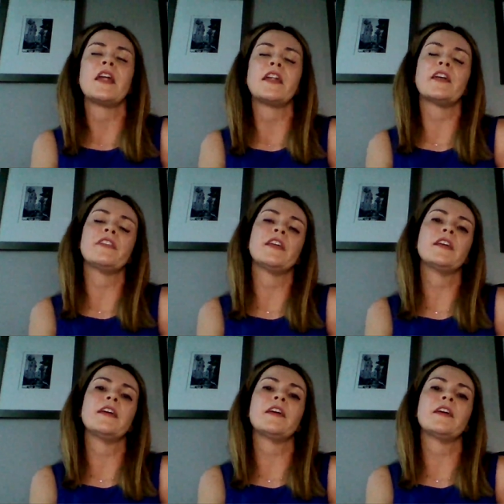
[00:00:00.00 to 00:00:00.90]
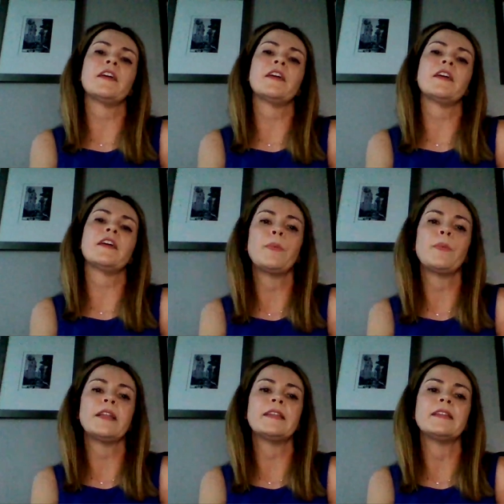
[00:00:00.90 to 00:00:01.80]
And I think it has to be
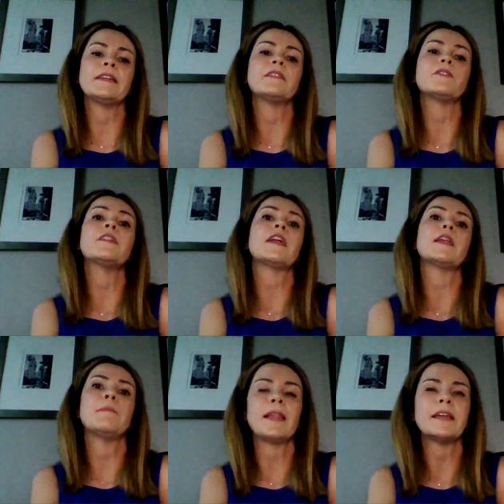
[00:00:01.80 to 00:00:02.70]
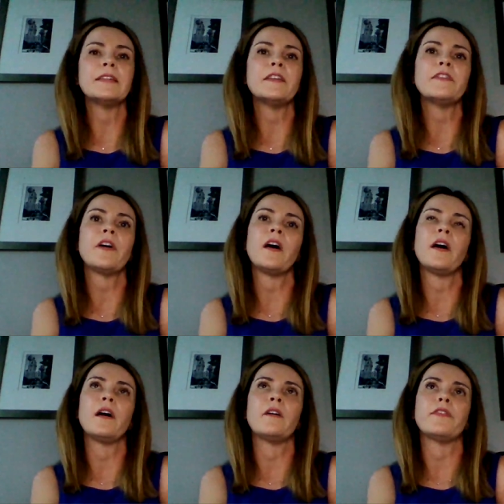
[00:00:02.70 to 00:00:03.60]
with the sustainability
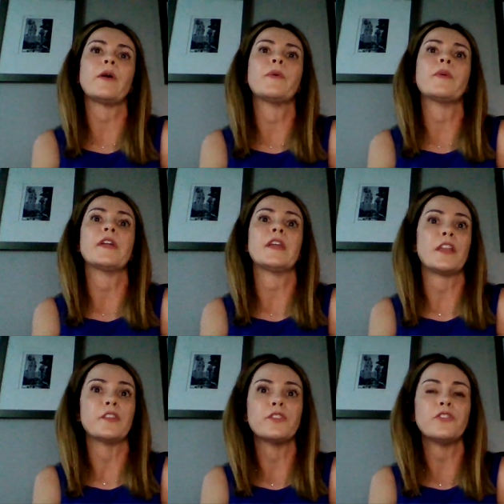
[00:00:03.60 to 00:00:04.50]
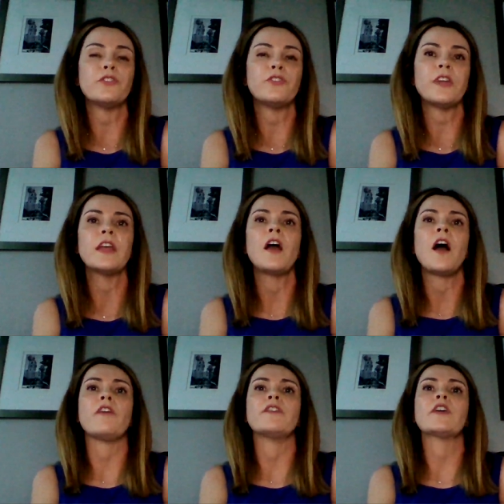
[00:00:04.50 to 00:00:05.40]
of our industry,
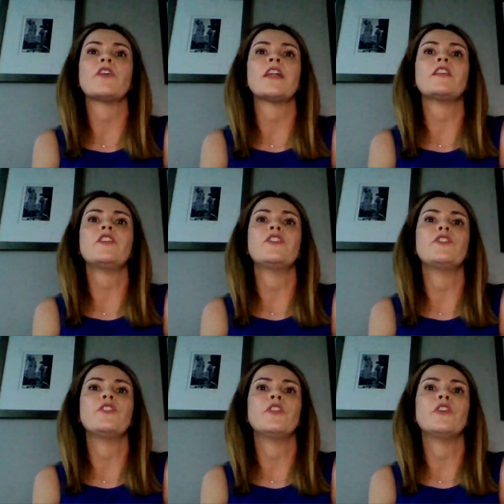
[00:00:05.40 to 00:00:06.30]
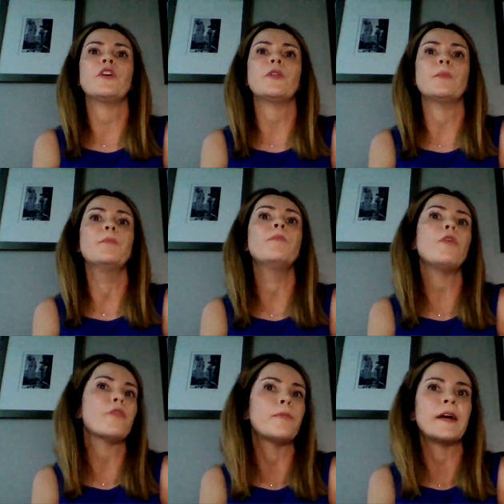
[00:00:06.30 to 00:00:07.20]
of the credit union
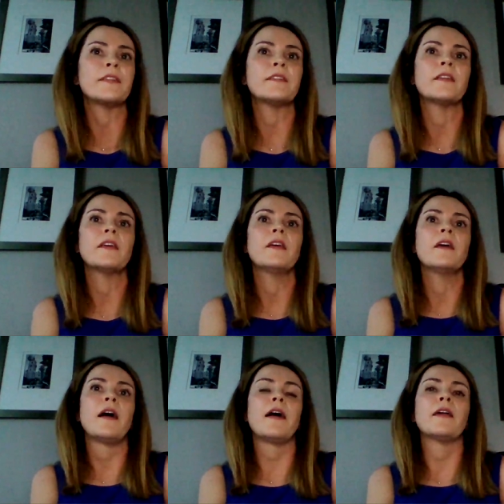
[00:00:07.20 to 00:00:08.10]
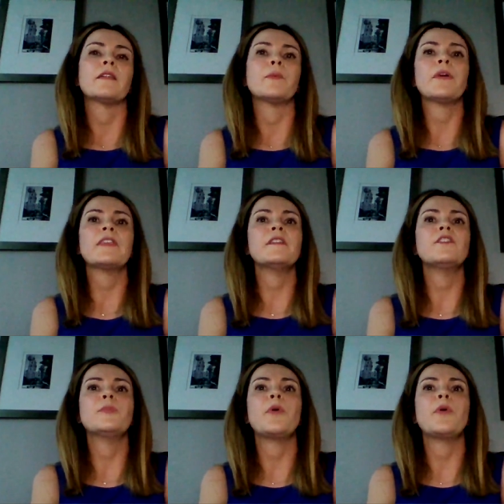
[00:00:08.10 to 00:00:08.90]
movement. And within this